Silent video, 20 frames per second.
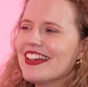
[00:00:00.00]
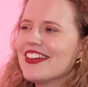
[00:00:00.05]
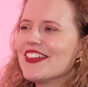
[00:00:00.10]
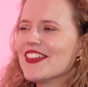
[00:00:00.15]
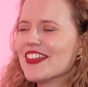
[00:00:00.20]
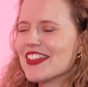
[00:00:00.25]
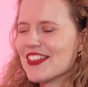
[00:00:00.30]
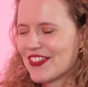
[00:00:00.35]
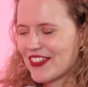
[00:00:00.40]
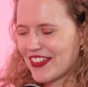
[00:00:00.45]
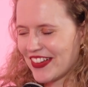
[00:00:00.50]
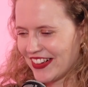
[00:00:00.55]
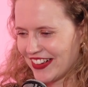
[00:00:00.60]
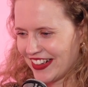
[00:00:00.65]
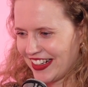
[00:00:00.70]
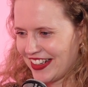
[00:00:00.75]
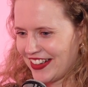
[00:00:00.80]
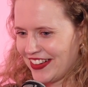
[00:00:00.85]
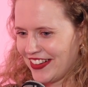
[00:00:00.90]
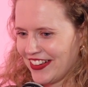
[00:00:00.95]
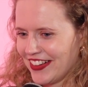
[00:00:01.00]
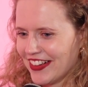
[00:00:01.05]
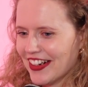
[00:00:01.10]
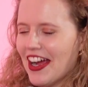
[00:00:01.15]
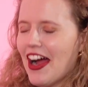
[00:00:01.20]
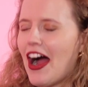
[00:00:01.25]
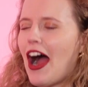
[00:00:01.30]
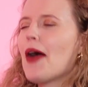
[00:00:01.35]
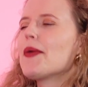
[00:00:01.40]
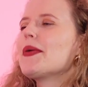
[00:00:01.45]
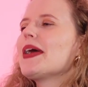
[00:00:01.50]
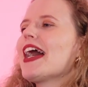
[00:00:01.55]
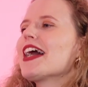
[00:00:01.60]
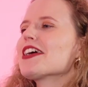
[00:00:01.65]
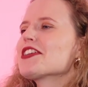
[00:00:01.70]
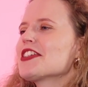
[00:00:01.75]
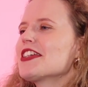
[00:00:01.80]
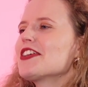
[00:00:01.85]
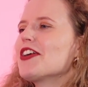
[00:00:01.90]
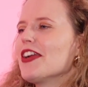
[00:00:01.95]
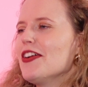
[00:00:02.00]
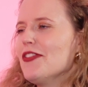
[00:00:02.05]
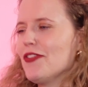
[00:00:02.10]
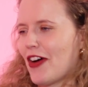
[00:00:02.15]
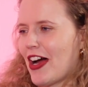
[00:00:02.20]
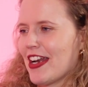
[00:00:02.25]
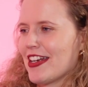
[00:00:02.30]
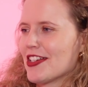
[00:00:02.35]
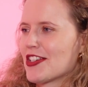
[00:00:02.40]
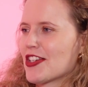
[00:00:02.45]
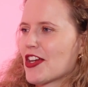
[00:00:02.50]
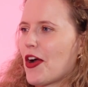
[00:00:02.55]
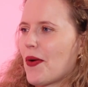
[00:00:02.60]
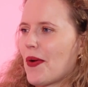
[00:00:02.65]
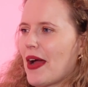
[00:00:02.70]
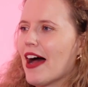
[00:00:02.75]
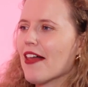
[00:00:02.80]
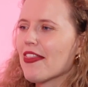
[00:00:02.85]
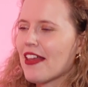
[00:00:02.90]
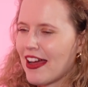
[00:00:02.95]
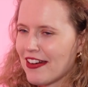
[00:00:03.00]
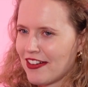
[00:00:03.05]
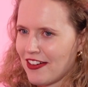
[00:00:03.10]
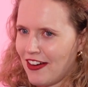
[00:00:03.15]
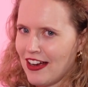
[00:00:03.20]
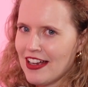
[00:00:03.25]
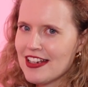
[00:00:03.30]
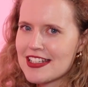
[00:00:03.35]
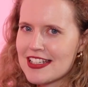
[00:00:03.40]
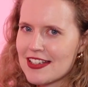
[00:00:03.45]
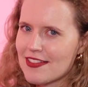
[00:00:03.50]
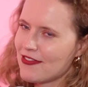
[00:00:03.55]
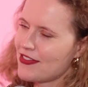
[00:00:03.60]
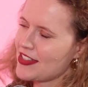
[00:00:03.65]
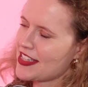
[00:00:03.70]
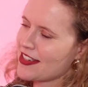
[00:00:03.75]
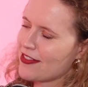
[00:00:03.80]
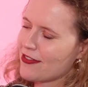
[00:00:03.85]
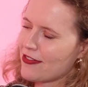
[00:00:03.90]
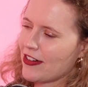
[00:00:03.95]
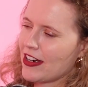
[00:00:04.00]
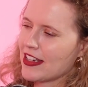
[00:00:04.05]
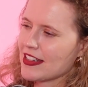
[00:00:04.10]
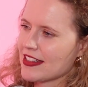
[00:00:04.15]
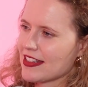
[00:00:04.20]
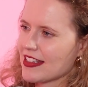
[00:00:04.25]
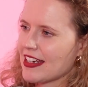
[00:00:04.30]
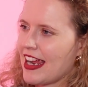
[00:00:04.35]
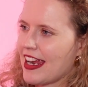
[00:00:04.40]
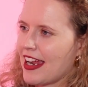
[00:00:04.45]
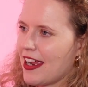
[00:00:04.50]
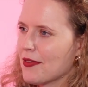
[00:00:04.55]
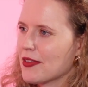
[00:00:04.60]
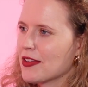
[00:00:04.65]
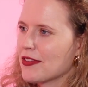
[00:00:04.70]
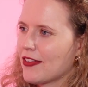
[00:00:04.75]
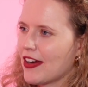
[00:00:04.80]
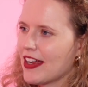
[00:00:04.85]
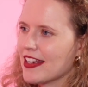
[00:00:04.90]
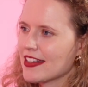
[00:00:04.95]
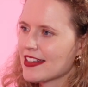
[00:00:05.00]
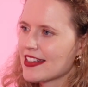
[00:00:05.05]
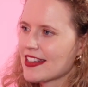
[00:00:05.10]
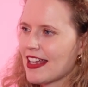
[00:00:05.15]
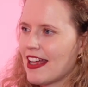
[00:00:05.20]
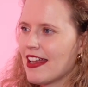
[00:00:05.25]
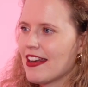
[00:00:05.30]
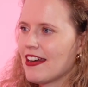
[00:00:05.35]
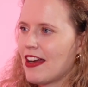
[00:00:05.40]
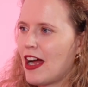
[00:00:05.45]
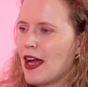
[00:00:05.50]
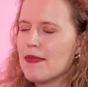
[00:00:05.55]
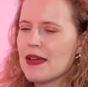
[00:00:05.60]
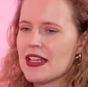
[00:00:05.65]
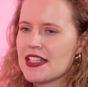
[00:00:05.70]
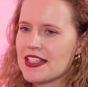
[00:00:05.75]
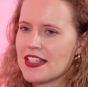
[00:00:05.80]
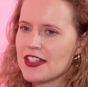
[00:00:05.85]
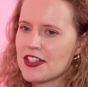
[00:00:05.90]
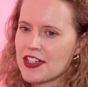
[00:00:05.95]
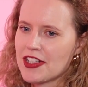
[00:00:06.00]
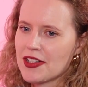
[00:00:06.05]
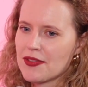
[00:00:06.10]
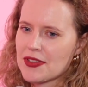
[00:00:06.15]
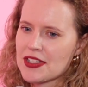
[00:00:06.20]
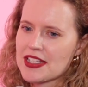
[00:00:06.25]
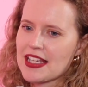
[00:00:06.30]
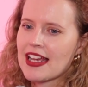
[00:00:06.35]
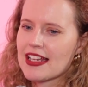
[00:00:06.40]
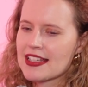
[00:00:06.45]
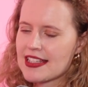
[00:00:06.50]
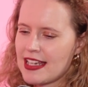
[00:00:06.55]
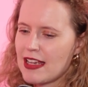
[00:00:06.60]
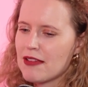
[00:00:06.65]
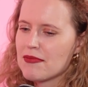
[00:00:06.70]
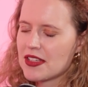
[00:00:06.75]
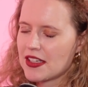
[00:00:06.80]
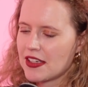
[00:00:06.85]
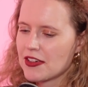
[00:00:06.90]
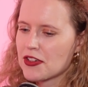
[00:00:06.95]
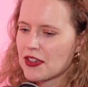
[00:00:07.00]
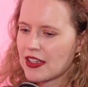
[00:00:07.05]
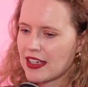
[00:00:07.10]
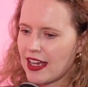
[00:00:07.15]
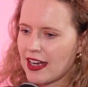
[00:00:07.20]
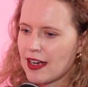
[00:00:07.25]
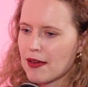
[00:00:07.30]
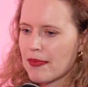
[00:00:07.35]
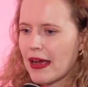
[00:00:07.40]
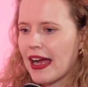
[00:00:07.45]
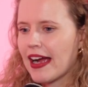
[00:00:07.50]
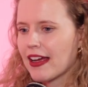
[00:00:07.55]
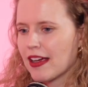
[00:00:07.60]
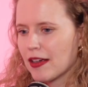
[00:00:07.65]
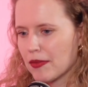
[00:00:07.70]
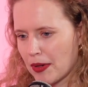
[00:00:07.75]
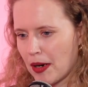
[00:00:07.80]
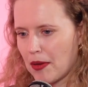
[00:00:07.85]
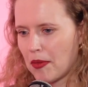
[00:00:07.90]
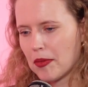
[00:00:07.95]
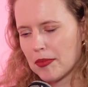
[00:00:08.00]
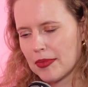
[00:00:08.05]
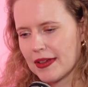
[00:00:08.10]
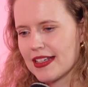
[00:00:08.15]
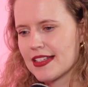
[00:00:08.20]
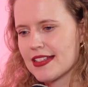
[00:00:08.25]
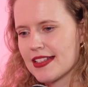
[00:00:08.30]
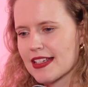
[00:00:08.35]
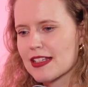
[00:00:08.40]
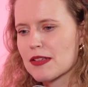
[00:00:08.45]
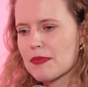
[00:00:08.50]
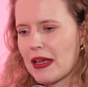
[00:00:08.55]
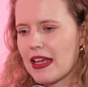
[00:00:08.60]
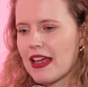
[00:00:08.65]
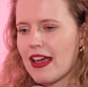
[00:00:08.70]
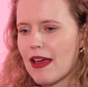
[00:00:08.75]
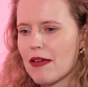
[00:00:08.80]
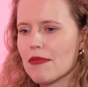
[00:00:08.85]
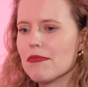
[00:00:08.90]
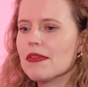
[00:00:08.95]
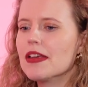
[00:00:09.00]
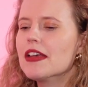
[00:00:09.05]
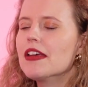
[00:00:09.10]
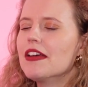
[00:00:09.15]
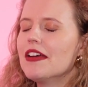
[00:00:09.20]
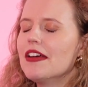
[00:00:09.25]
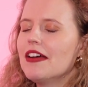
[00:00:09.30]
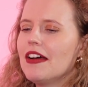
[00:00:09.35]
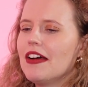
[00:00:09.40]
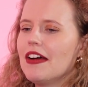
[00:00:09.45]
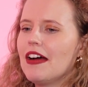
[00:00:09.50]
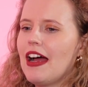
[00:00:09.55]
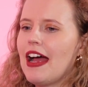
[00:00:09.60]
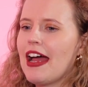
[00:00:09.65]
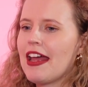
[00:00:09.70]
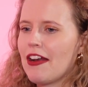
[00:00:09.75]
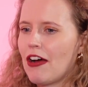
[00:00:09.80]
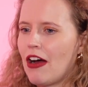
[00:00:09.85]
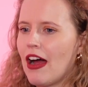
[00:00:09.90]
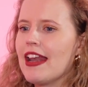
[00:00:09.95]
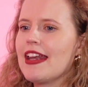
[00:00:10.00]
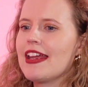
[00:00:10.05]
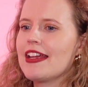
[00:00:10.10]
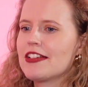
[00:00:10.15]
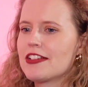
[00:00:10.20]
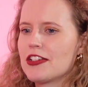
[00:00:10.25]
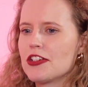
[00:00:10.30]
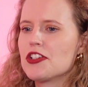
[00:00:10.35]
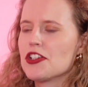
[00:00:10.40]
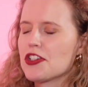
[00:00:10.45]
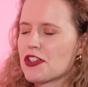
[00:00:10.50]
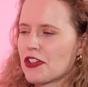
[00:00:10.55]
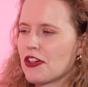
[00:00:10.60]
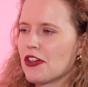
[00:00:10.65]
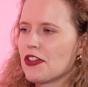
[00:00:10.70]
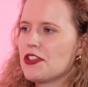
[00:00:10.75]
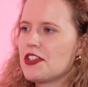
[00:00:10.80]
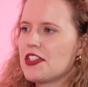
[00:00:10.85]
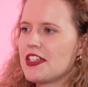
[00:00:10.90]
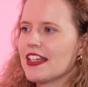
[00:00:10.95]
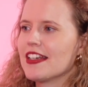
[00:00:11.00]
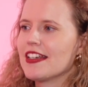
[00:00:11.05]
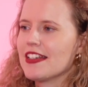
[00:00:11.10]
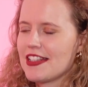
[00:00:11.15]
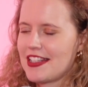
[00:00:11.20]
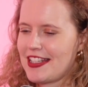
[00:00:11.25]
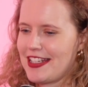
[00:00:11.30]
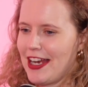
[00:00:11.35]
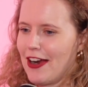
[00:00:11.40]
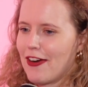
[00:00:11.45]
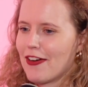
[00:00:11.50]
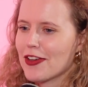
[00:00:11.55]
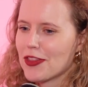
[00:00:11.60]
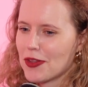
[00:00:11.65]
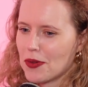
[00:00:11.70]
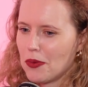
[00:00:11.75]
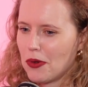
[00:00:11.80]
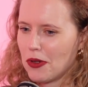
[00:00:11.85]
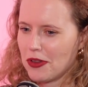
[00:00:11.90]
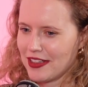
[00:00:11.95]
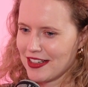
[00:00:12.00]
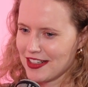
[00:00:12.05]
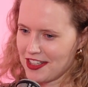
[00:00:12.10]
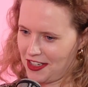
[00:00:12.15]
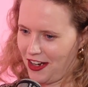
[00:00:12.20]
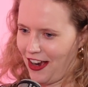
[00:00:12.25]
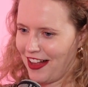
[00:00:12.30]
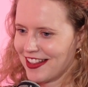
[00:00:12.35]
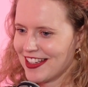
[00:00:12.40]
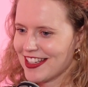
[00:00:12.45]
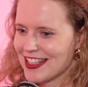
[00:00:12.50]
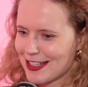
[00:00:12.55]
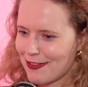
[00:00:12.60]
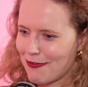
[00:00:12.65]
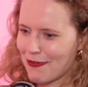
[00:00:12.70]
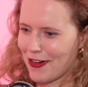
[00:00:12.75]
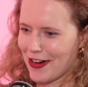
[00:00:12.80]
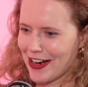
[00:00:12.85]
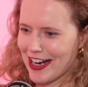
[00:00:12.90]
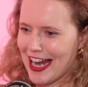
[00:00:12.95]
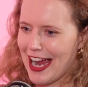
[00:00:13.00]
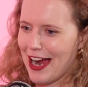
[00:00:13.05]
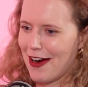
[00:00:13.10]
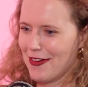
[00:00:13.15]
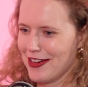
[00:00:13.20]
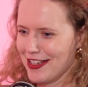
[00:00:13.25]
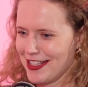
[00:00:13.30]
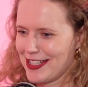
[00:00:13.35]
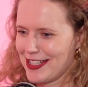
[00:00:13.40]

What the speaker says: It was very cute. We actually got invited to go out that night to visit friends and hang out with friends. And I messaged and was like, Sam's literally getting back at probably 6 p.m. And I need to just go sit and stare at the wall in silence for an hour.